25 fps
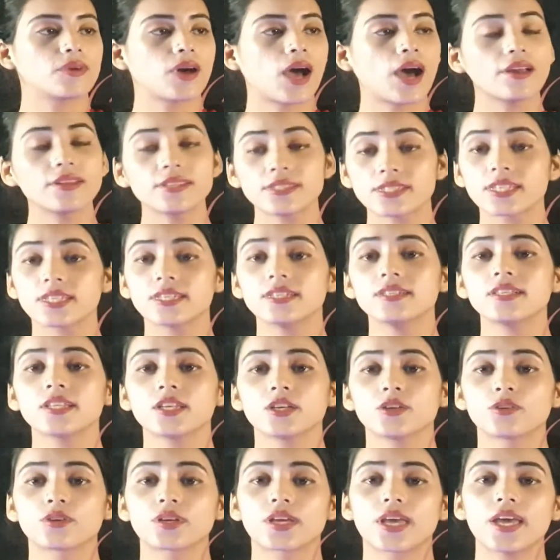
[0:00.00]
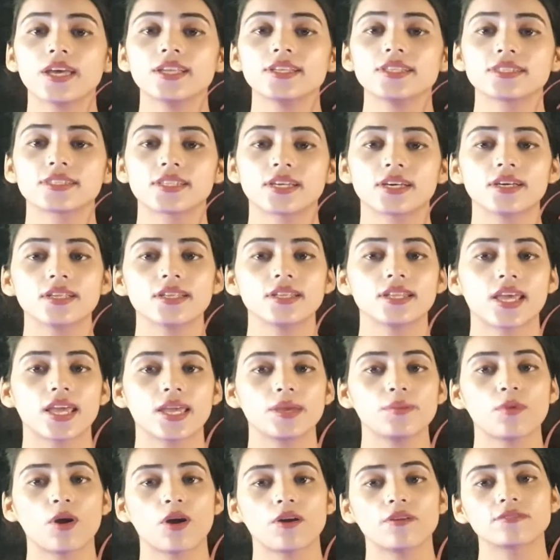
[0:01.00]
until you get the
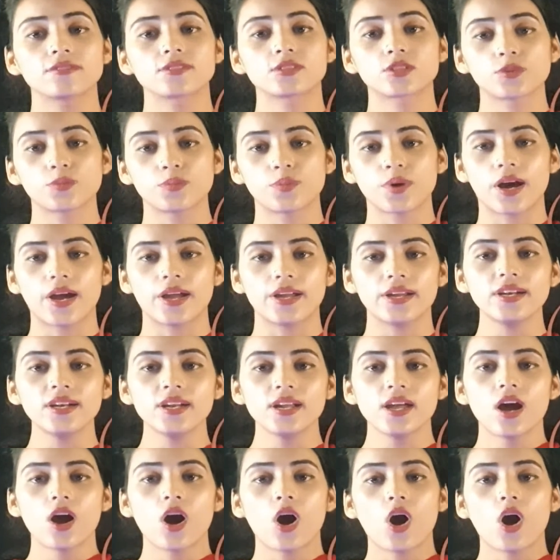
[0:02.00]
name of Zubair,